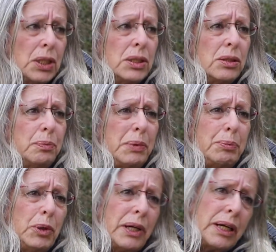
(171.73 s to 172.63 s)
So
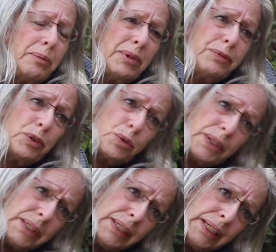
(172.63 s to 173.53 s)
people are coming for
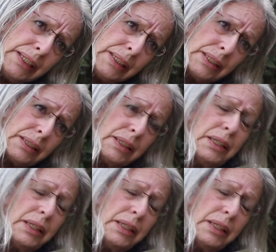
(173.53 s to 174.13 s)
20 days.